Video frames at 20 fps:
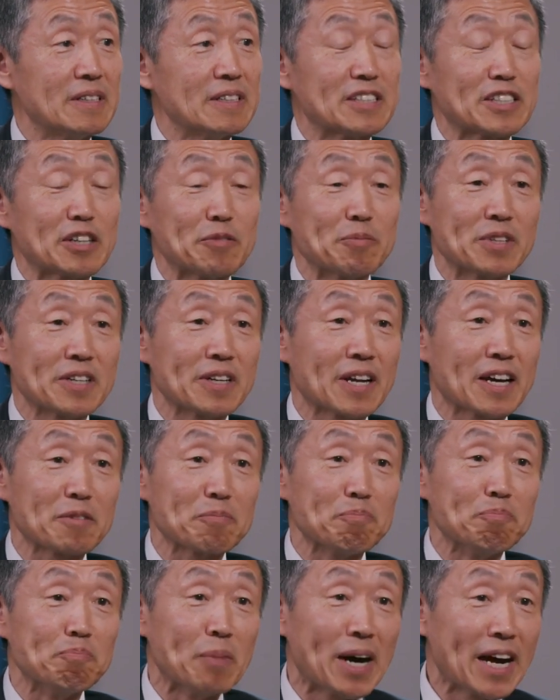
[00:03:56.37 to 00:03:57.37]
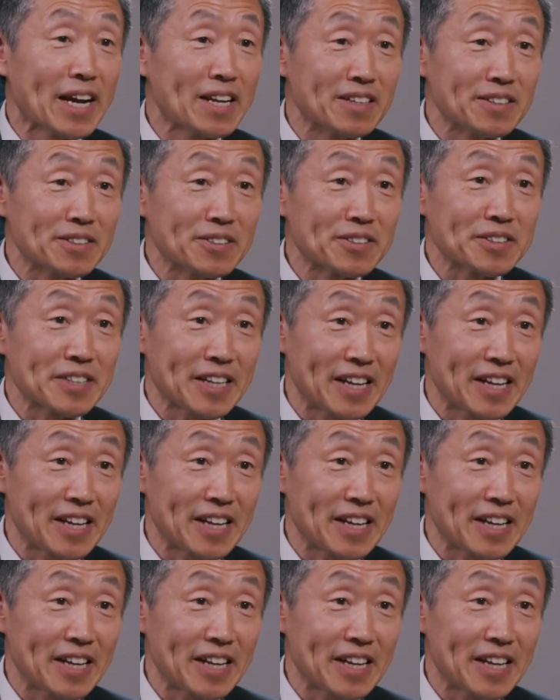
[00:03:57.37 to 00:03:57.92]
something like minus